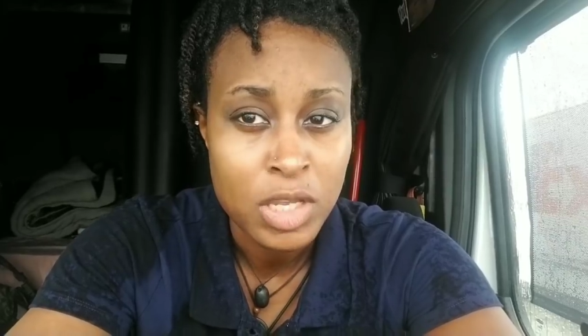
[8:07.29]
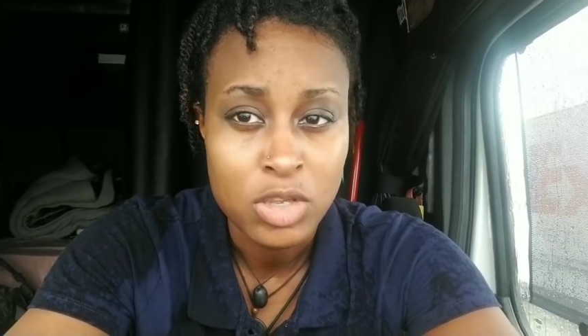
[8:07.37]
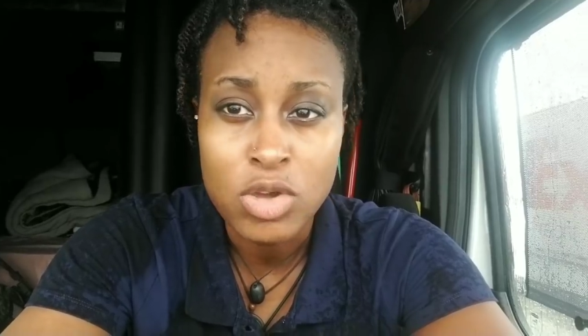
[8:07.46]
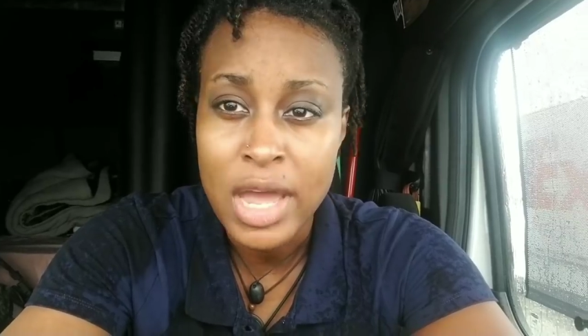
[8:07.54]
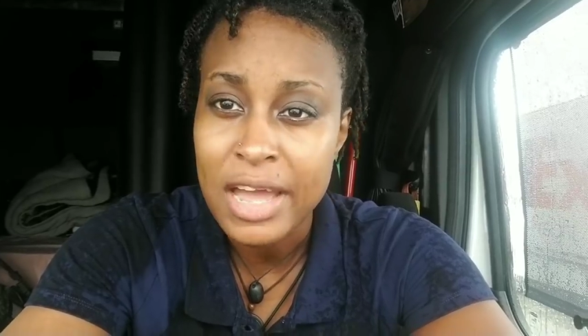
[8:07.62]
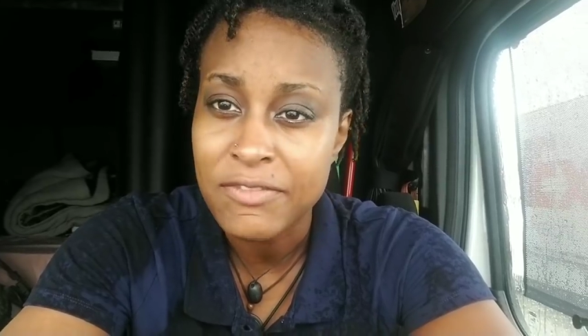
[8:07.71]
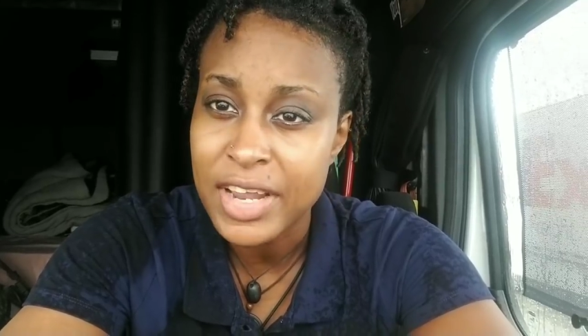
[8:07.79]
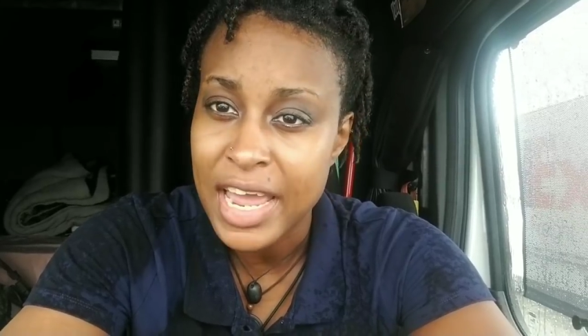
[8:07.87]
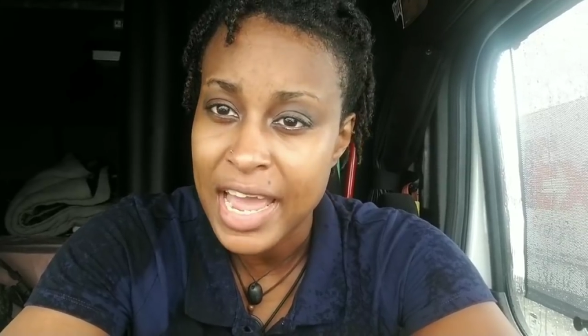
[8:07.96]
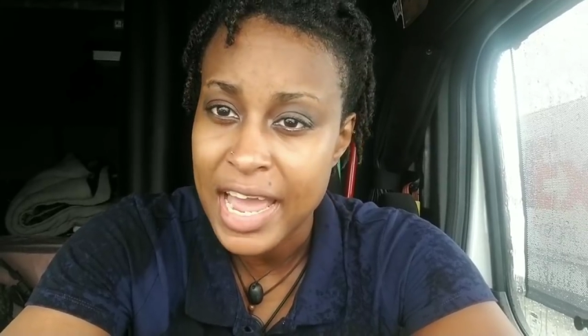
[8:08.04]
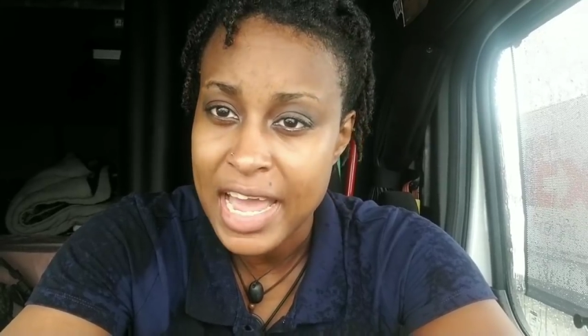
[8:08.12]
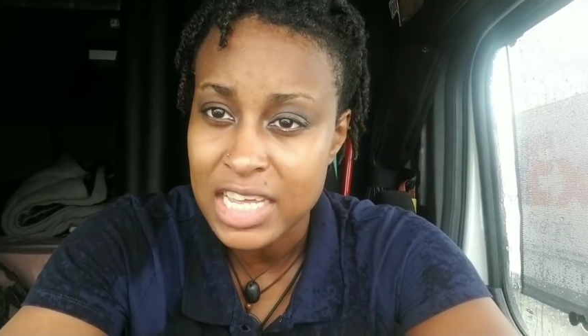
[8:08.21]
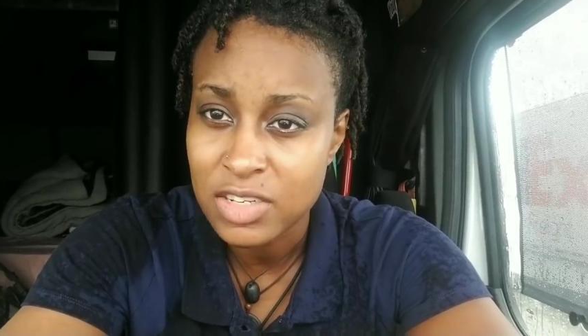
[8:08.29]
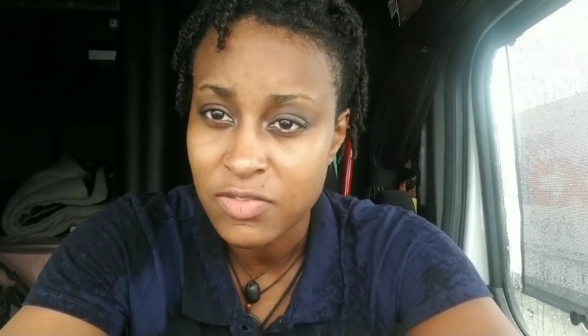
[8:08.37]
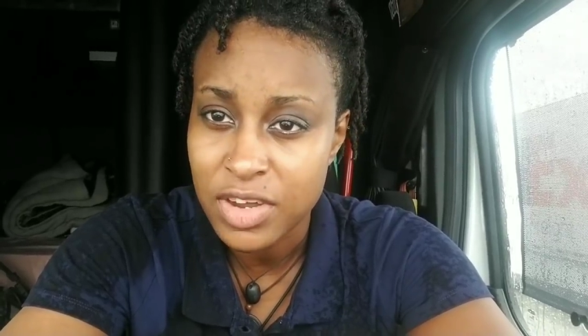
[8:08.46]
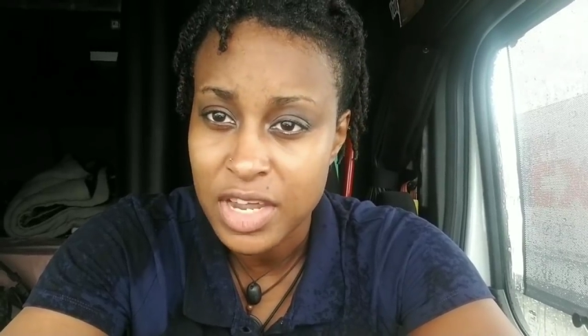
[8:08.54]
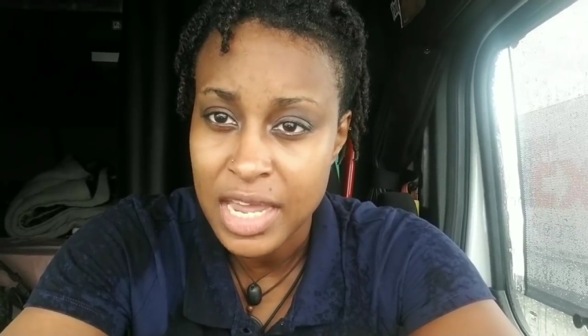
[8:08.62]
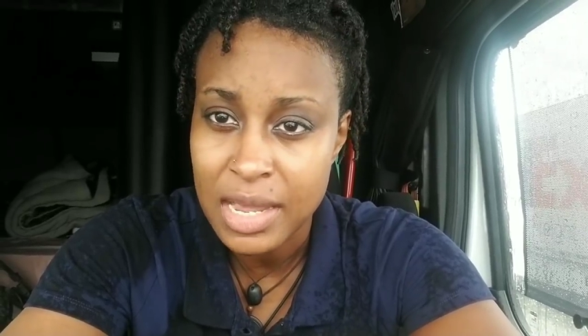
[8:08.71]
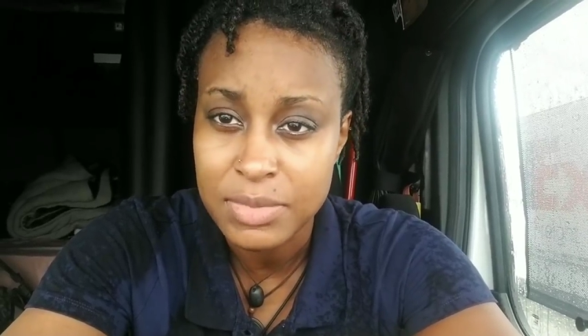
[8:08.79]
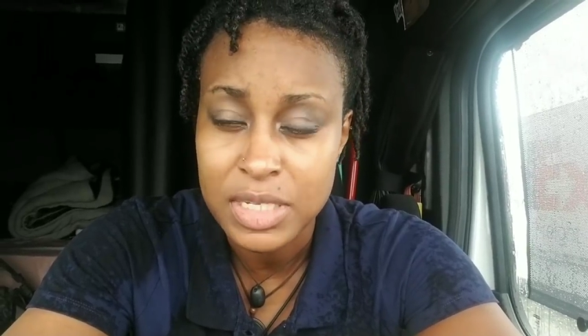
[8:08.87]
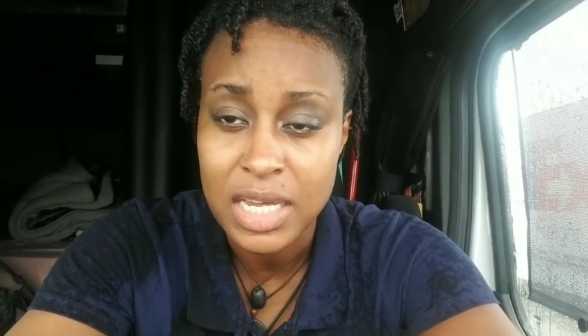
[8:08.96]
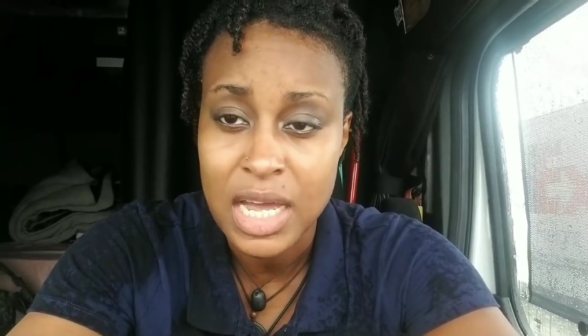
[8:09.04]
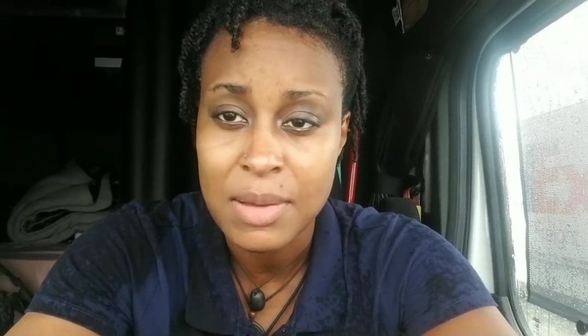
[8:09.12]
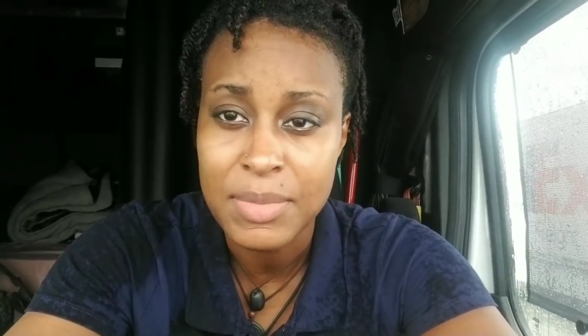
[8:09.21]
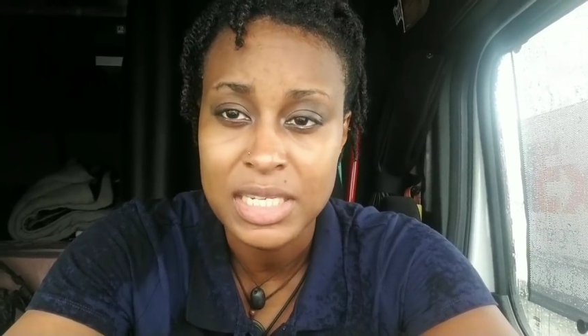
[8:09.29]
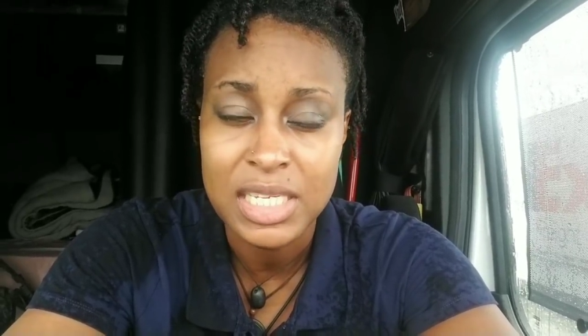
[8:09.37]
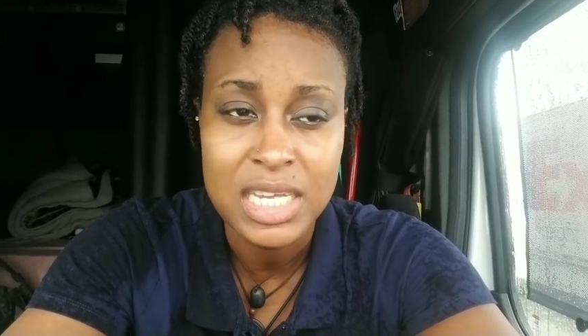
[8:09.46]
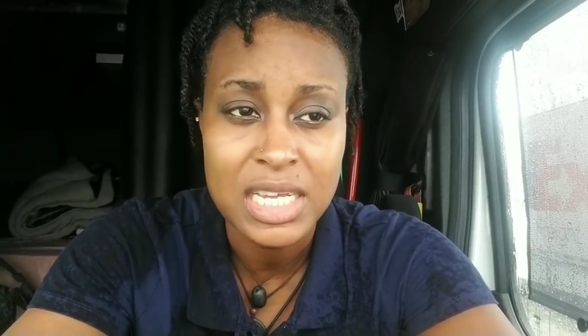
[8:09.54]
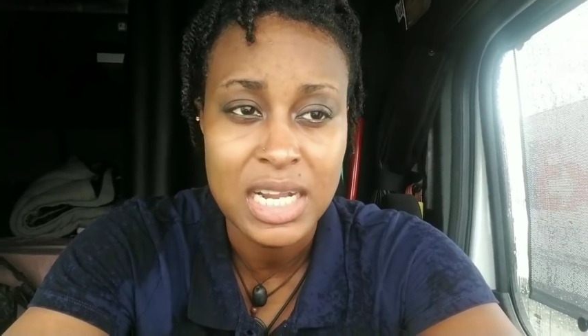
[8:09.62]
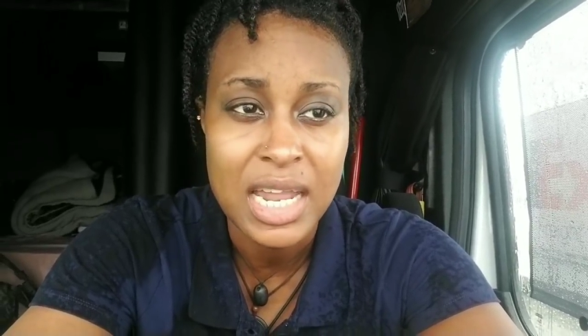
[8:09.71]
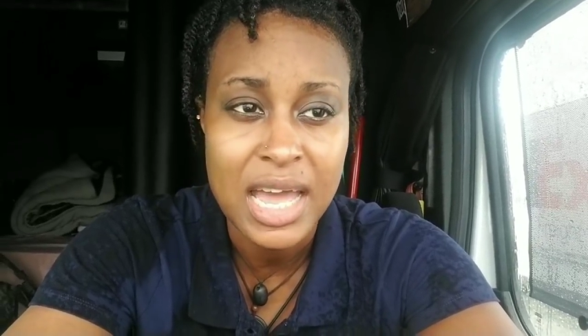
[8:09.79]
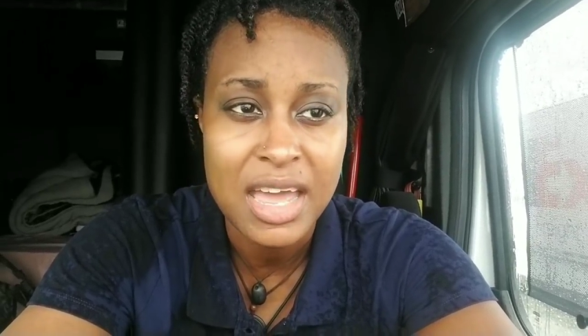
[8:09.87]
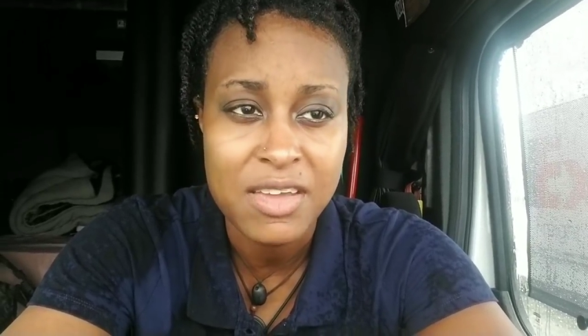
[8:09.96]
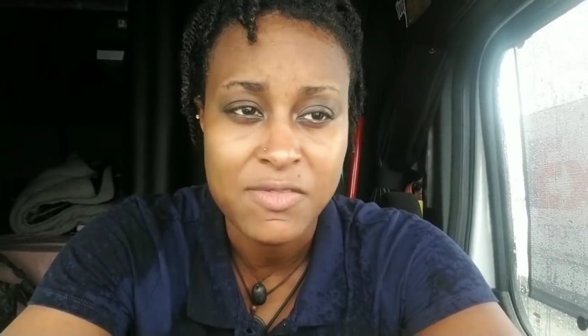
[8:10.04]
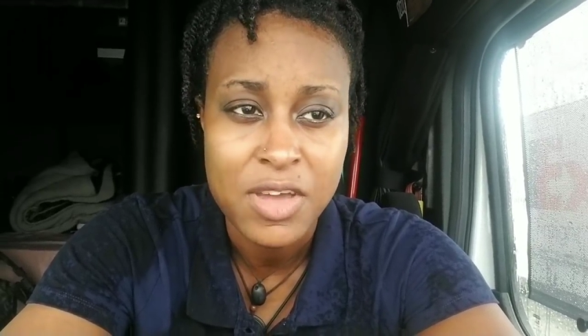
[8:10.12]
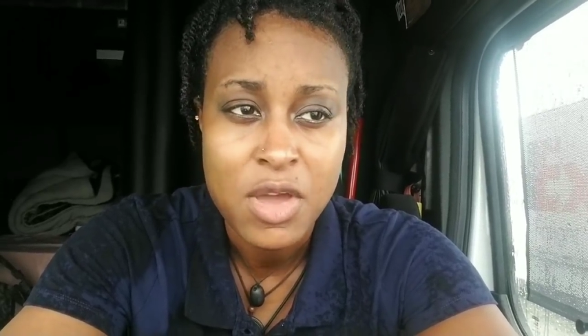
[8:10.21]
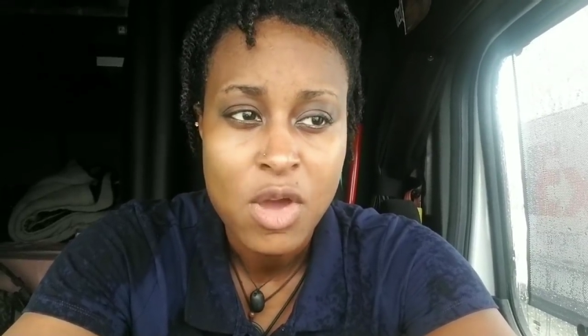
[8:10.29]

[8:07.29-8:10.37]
You have to ask for him to come into your life,